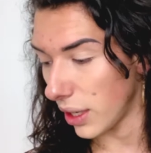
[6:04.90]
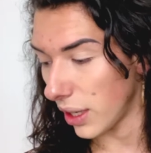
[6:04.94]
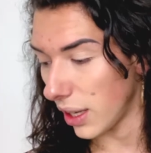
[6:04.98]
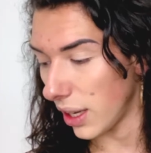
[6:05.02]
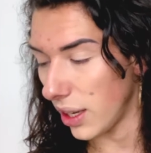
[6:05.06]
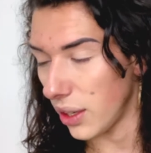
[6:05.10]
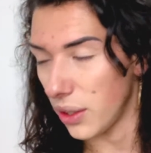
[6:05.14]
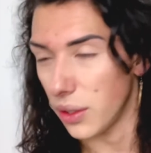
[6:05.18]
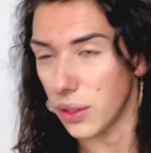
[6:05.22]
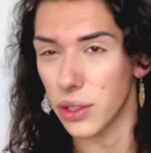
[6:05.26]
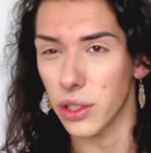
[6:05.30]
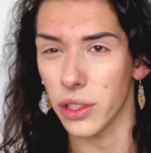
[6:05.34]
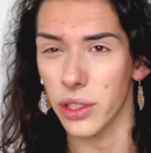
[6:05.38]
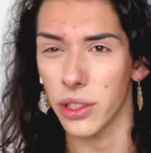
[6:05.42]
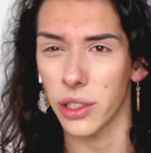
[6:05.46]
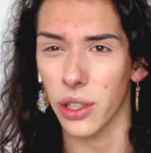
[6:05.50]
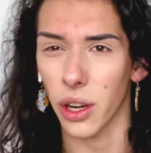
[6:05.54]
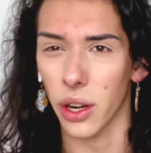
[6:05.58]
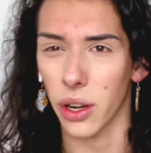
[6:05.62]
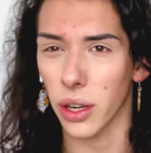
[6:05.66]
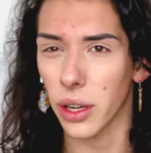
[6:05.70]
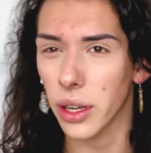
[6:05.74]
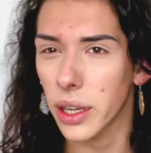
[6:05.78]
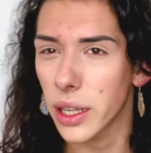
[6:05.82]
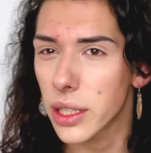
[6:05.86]
a little
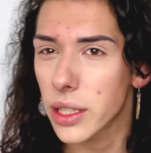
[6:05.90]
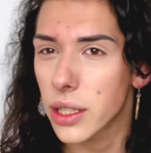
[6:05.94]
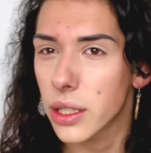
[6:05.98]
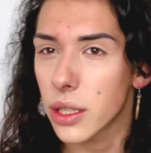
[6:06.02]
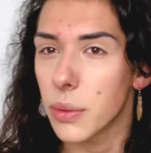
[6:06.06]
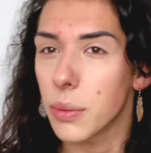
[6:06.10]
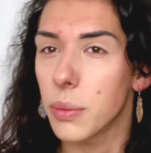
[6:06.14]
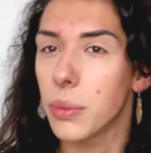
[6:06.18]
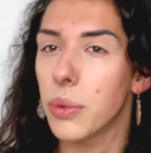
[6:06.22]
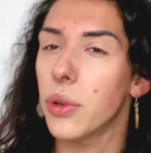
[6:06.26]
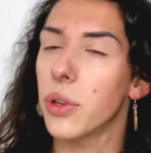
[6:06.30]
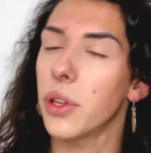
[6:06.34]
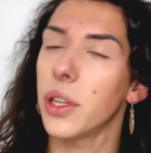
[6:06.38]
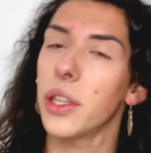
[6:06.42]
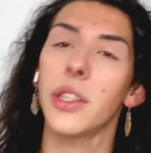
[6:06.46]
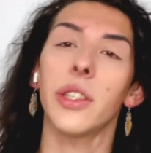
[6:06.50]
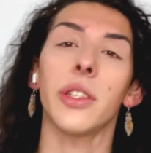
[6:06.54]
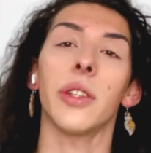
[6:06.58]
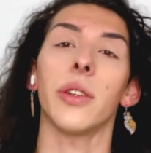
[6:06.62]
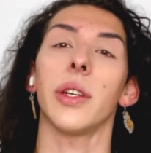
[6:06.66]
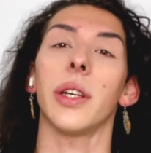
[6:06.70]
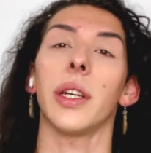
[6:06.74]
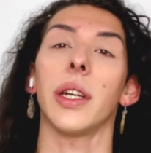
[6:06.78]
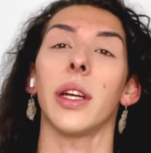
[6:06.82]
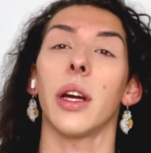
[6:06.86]
dark at some point,
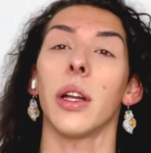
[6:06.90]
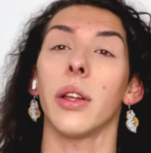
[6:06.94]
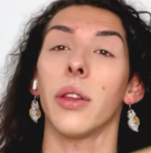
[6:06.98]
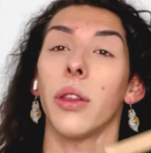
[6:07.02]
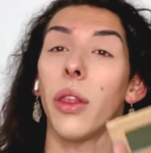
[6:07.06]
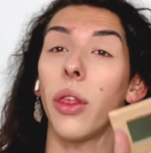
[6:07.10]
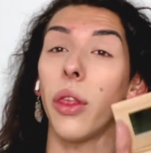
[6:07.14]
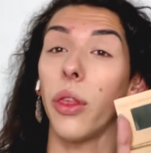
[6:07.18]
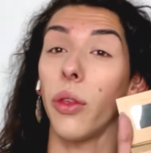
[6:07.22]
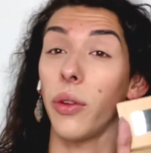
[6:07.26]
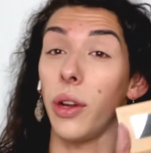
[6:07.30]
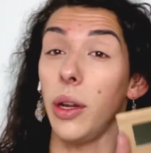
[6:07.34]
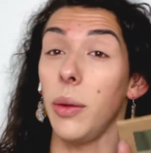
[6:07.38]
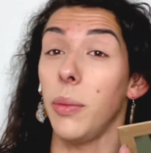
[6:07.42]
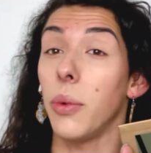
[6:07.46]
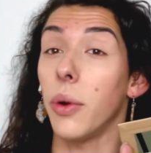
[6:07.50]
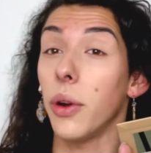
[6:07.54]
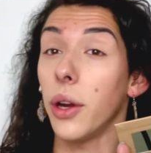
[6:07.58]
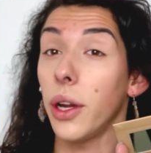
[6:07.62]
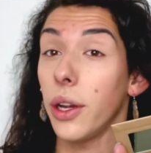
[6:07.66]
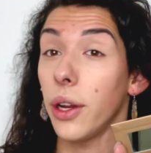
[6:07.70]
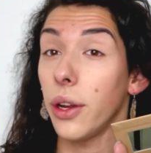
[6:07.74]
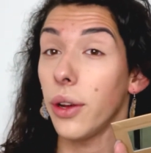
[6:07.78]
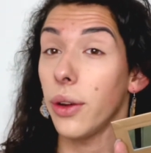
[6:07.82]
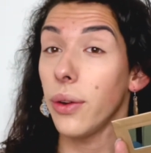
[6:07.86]
so I got
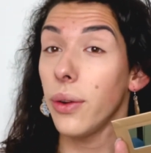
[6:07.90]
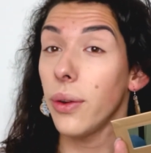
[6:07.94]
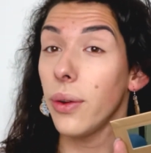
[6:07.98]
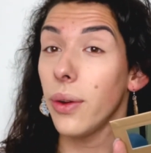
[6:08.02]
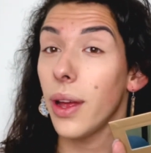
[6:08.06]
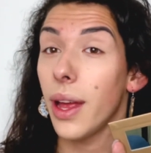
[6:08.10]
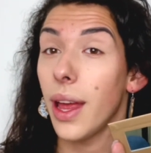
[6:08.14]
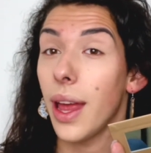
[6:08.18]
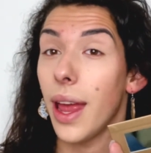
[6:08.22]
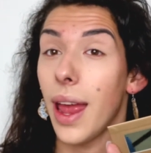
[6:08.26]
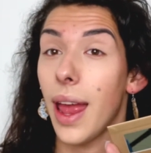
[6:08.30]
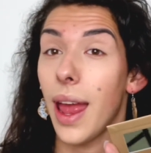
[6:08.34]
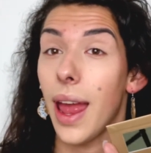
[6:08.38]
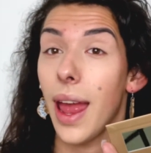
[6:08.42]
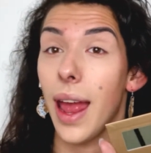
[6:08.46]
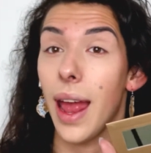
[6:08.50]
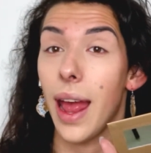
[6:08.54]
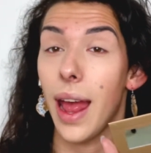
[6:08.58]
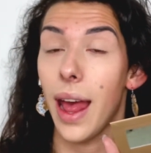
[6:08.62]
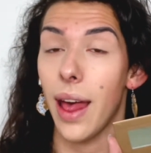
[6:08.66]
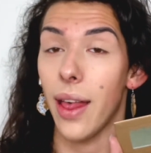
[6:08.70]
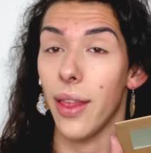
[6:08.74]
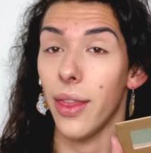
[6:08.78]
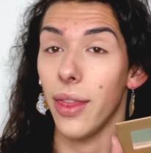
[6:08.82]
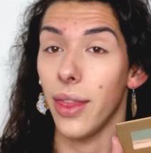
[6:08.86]
3.0.
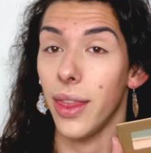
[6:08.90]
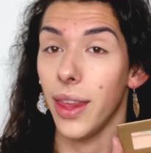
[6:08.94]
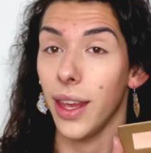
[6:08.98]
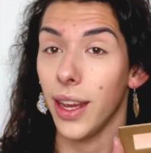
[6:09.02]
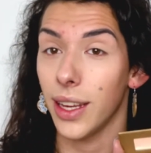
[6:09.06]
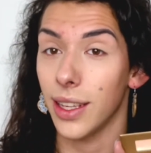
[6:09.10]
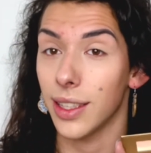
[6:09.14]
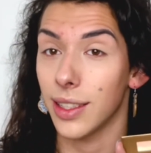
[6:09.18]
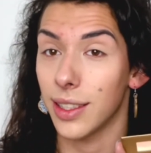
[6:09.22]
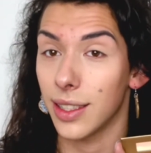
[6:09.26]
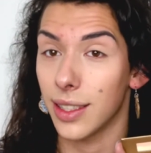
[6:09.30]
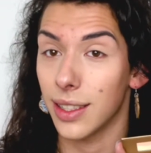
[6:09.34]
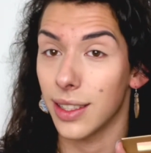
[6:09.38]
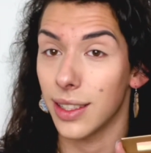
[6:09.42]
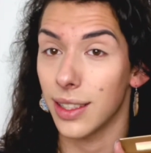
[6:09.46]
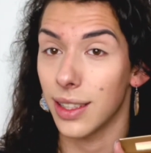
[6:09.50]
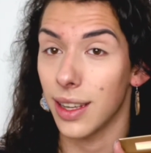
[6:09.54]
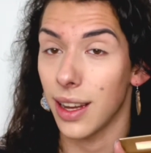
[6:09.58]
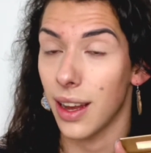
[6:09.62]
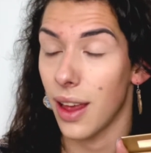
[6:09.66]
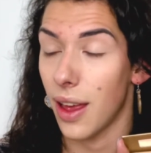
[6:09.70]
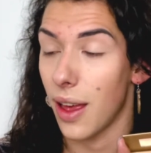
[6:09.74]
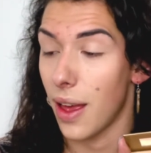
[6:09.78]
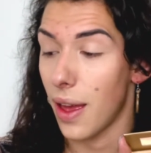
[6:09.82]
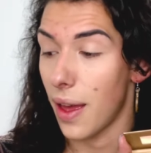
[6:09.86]
And this,
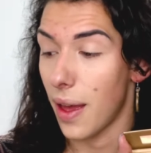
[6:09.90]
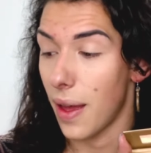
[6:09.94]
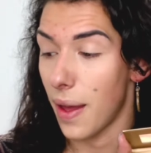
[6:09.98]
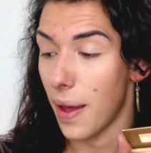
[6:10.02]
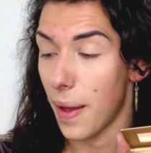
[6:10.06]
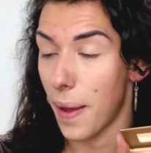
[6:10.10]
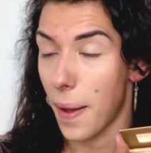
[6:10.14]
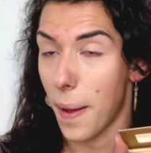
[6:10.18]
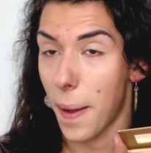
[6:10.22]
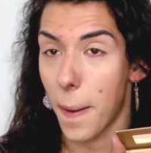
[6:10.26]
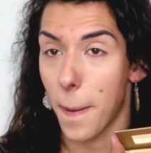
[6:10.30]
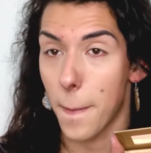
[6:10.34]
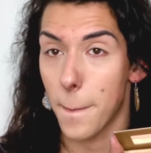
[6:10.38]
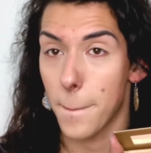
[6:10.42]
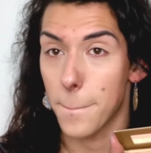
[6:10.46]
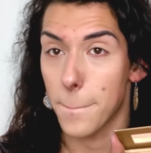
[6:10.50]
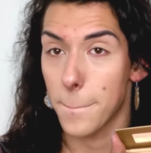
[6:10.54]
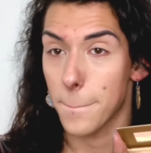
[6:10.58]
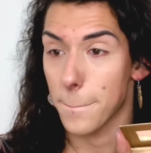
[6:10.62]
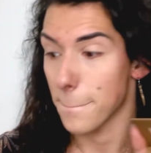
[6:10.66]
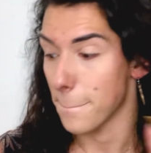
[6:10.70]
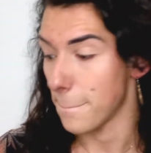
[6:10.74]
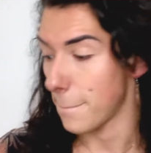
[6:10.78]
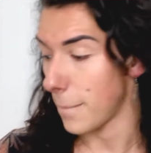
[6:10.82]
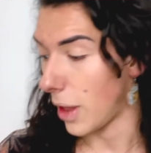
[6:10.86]

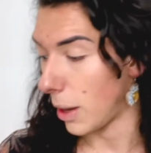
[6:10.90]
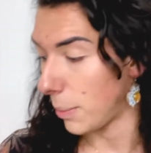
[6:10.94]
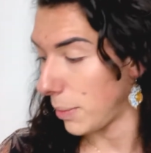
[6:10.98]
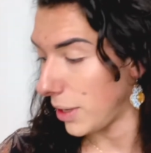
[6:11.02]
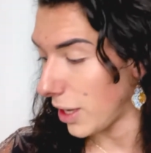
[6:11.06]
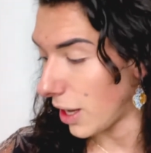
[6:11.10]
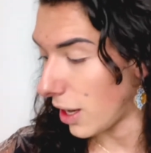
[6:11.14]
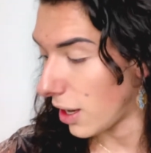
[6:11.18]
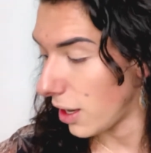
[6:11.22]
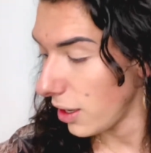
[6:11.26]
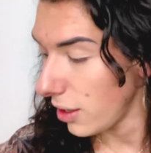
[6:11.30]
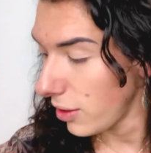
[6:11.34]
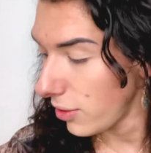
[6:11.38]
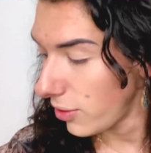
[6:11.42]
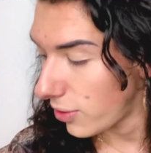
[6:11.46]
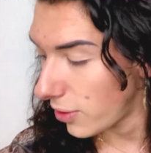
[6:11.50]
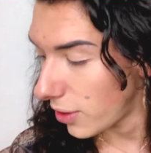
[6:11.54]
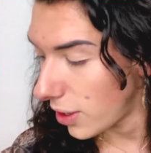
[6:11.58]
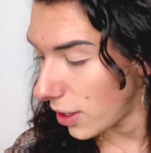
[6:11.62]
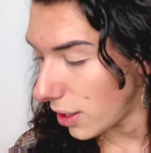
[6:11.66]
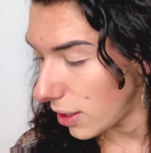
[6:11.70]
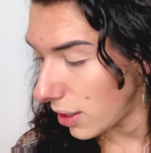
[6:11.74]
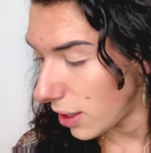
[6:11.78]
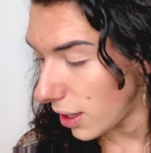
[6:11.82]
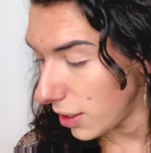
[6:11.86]
I mean, I
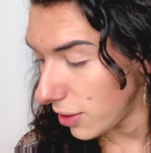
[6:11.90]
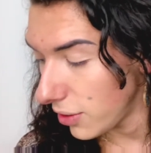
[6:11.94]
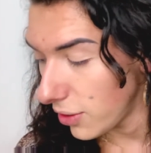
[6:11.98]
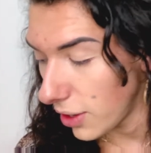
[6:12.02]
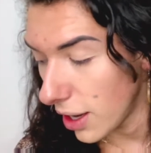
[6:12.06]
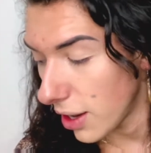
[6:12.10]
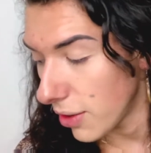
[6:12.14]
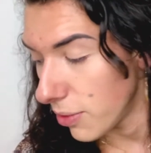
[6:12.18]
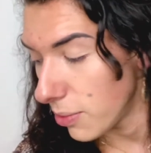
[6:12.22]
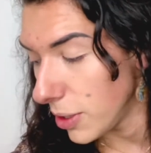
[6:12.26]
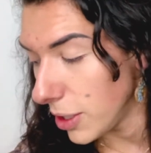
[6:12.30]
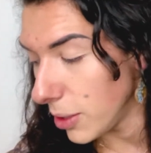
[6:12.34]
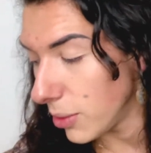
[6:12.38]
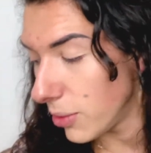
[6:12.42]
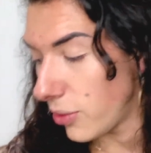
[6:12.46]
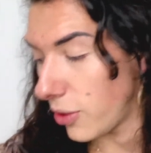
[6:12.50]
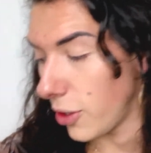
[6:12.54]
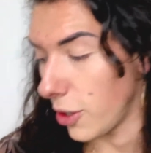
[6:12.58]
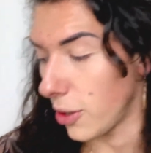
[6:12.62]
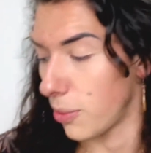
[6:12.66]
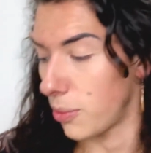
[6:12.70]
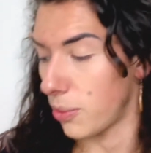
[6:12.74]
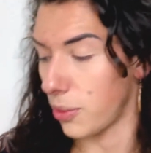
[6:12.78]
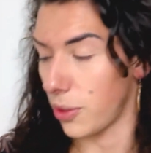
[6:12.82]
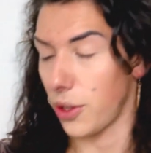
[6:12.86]
have medium
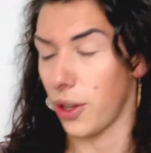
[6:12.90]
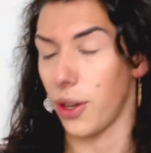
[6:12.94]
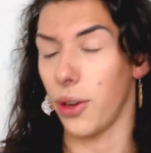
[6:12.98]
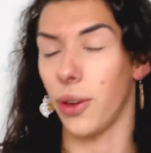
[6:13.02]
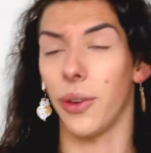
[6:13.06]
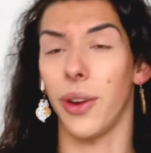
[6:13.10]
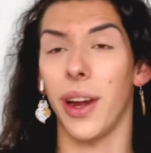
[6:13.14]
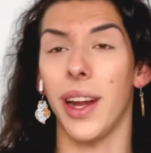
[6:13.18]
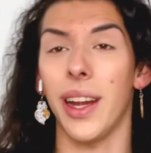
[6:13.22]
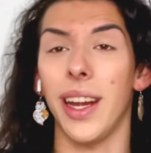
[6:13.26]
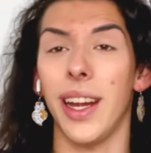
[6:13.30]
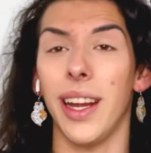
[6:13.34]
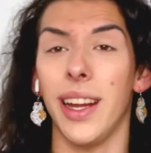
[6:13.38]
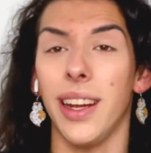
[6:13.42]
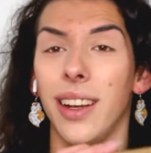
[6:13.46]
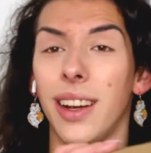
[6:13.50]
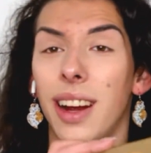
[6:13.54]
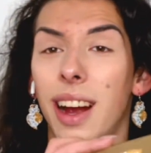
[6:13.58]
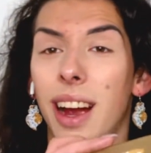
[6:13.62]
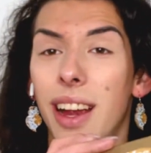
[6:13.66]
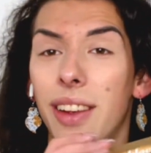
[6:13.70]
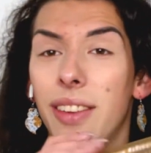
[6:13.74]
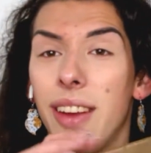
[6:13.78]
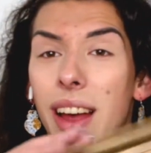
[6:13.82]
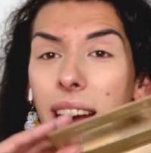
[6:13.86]
4.0 right here.
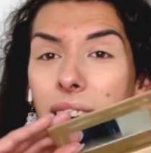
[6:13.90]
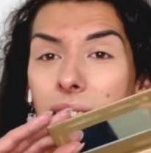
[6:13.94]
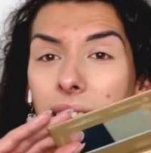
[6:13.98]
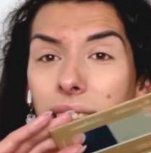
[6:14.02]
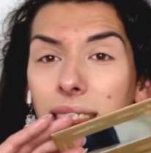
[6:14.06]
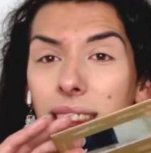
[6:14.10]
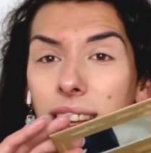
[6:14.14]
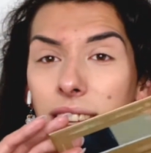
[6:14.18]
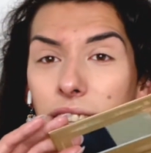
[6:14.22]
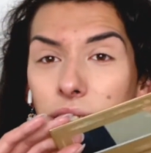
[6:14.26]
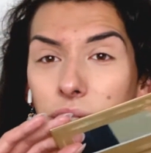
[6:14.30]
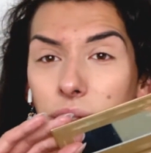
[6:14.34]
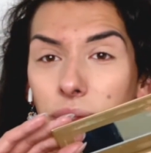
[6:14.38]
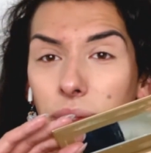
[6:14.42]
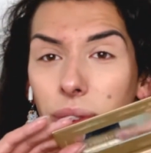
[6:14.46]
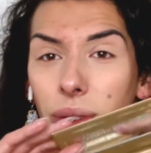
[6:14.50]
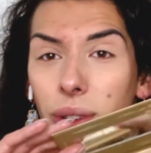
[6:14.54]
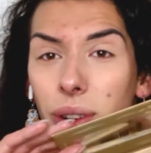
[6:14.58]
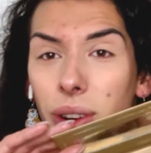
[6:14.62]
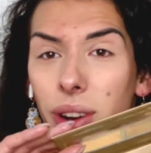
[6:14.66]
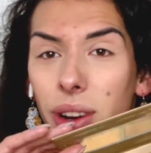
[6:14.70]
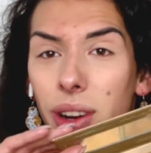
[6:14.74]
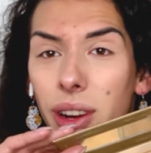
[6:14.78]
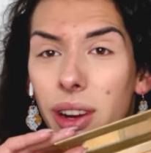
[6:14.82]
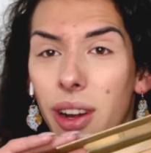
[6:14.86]
I've had this
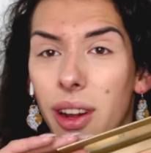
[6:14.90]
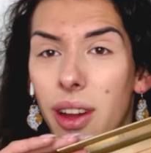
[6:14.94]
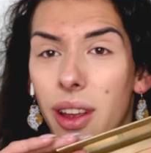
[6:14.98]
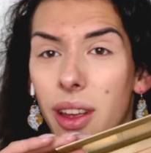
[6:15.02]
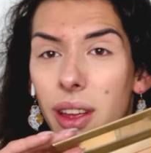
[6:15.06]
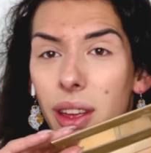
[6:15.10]
for,